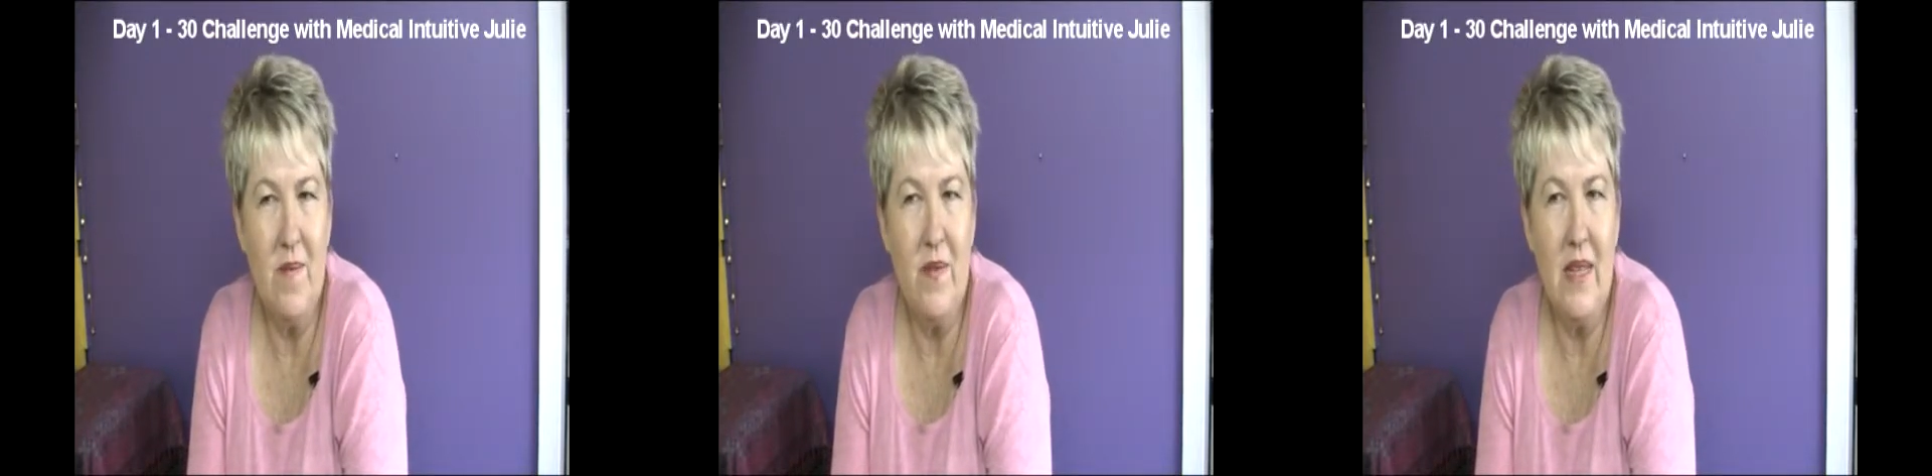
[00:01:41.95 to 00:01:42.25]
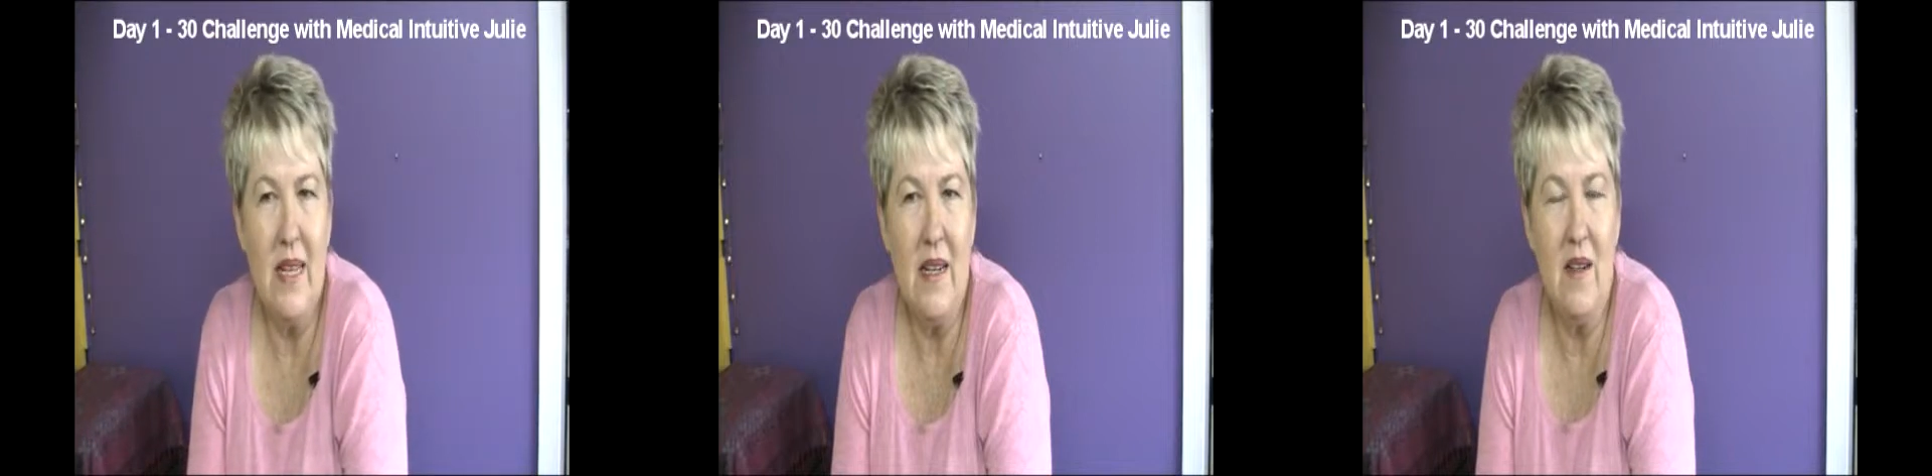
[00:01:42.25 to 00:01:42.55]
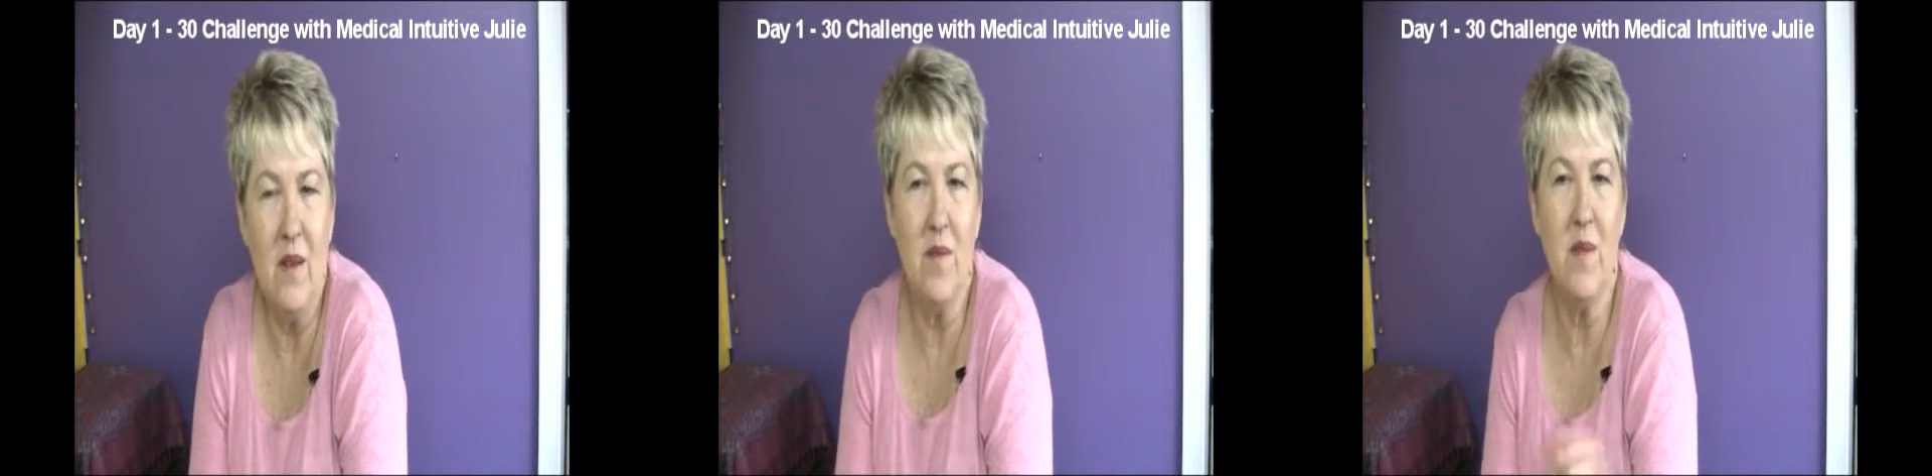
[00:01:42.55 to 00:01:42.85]

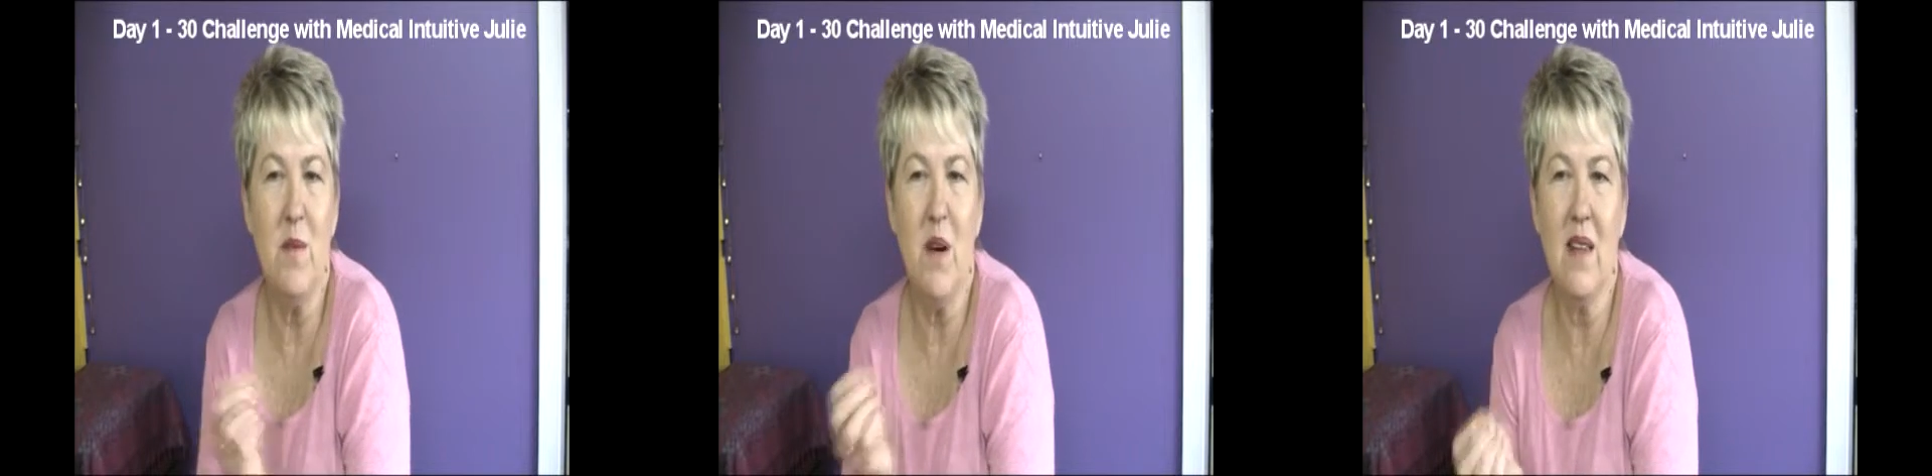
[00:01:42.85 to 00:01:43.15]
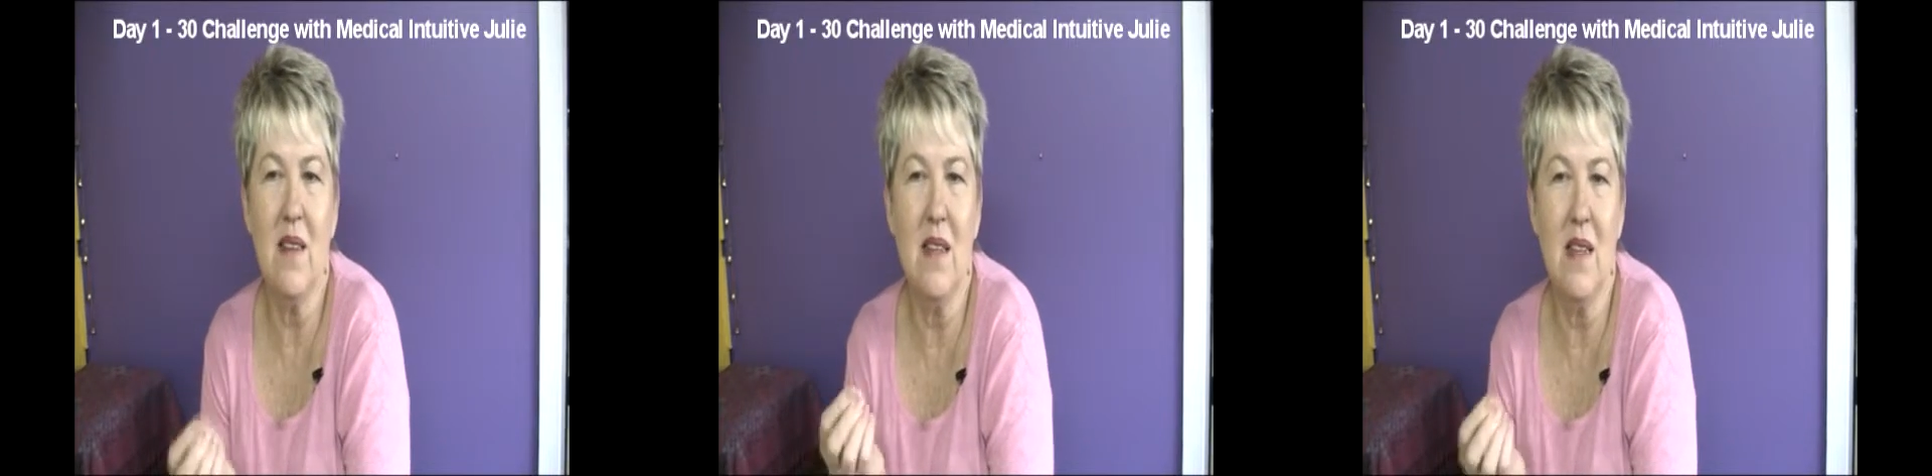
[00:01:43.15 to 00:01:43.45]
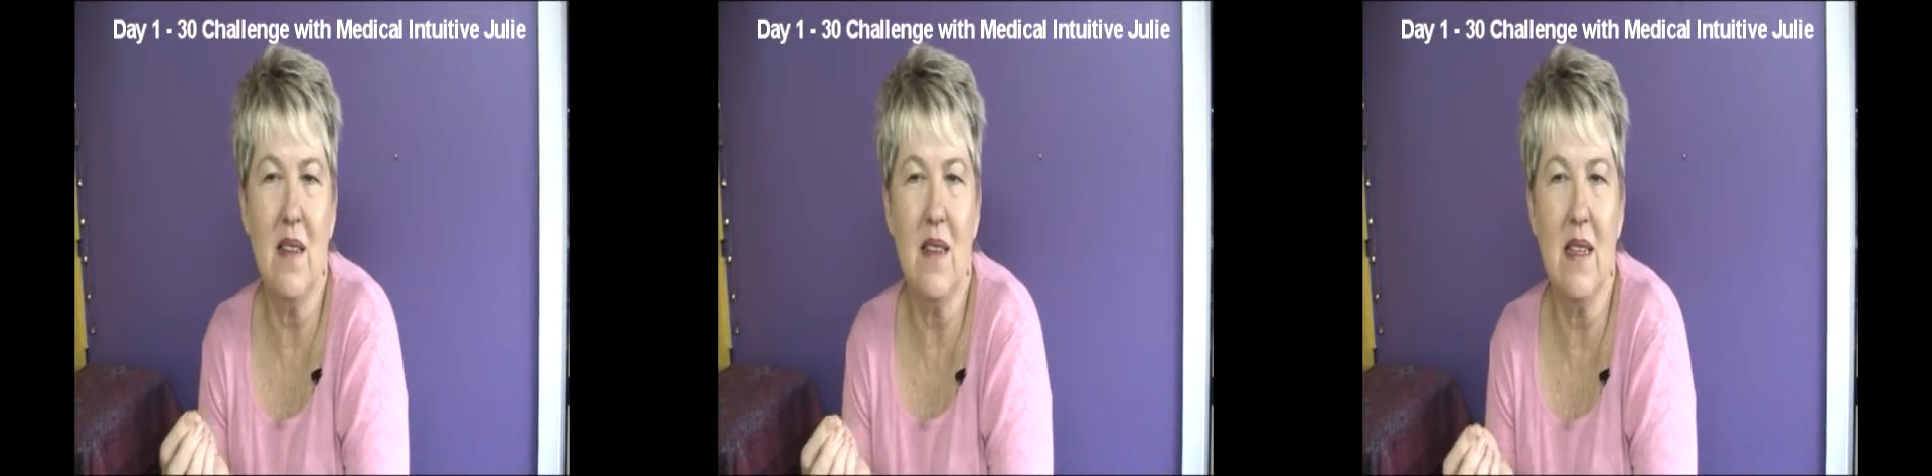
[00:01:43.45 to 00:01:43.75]
Now, you might
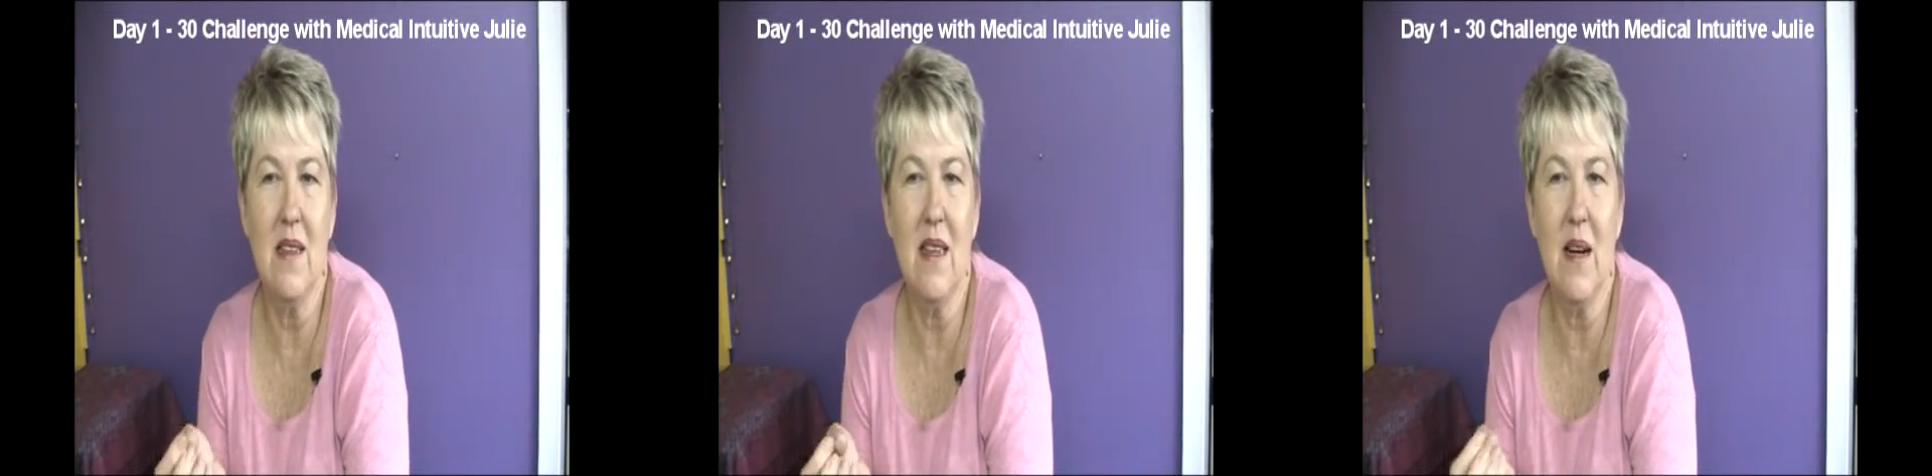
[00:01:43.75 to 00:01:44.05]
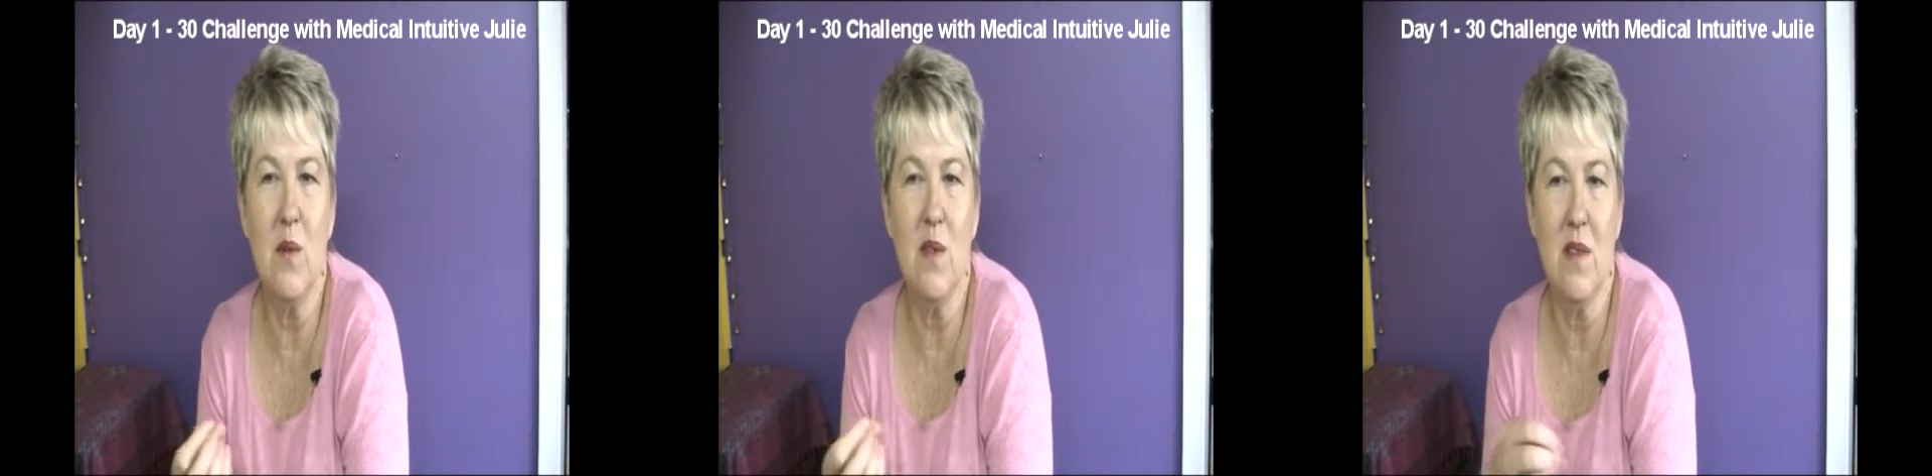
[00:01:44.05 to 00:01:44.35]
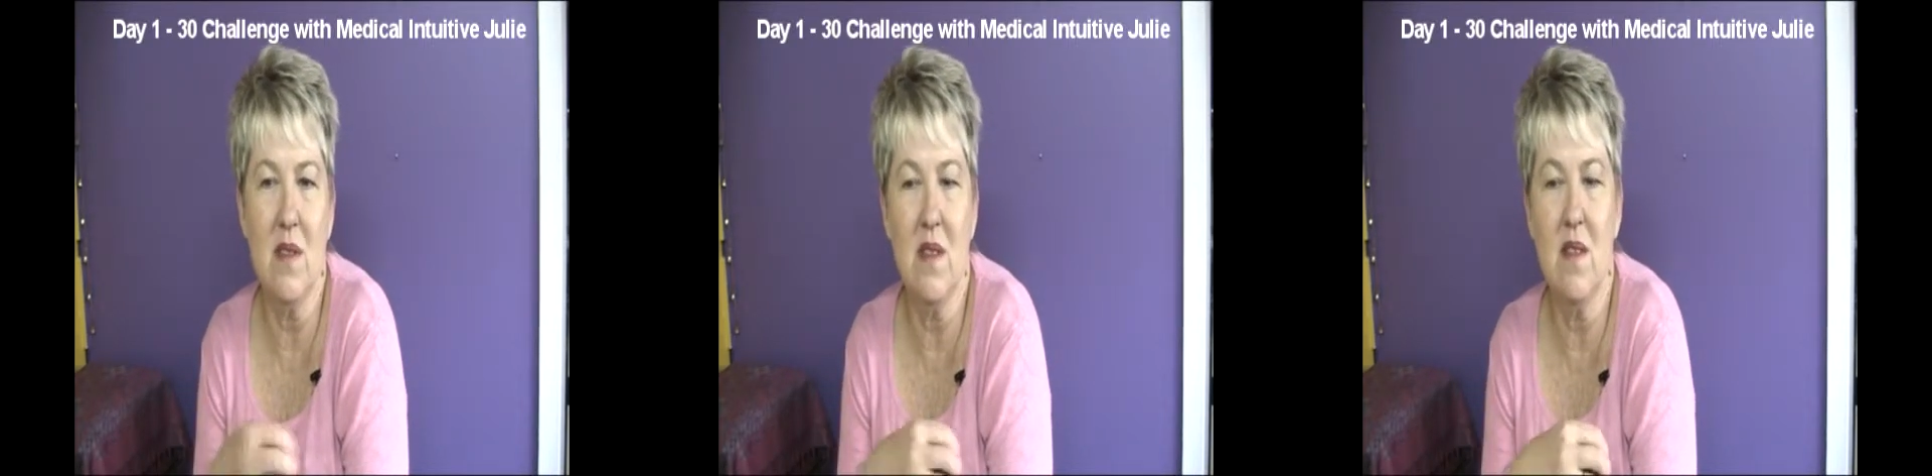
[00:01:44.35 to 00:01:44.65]
think that that
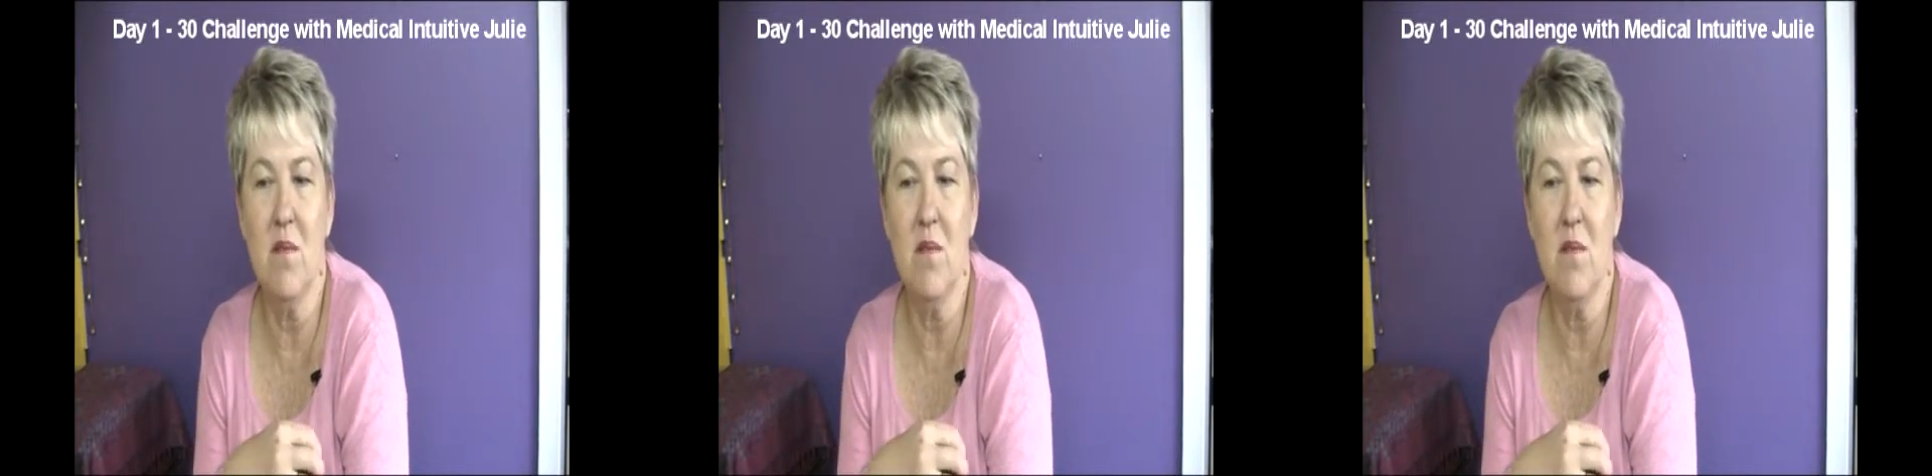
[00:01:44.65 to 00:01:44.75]
was